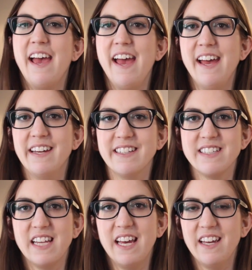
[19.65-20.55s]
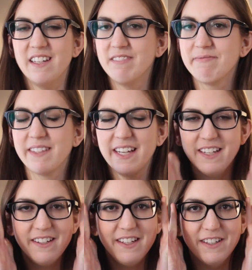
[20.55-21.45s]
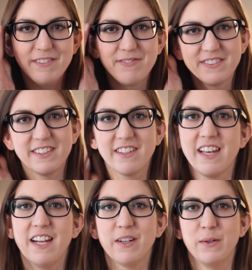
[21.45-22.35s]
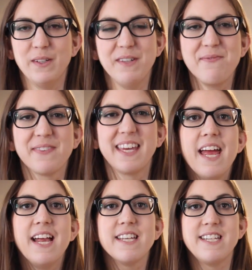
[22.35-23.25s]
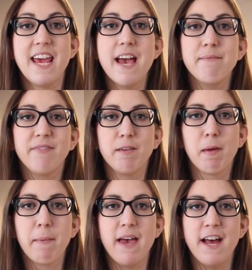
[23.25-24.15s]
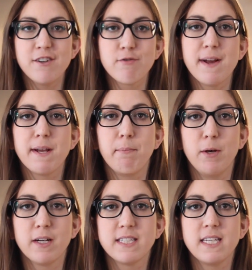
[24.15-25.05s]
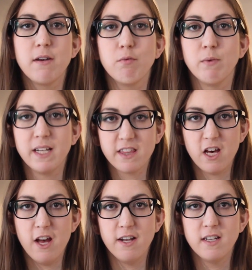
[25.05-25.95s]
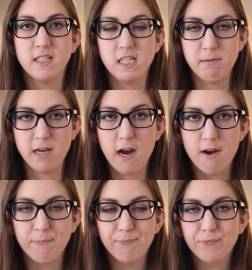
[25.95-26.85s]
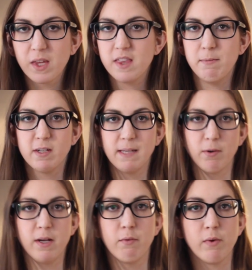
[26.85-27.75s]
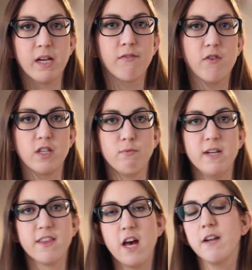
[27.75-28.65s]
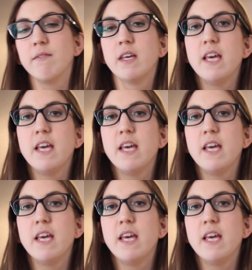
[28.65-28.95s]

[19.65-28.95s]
And I don't know, they're kind of cool. Today I'm filming my underrated books readathon TBR, the books I'm going to read for this readathon.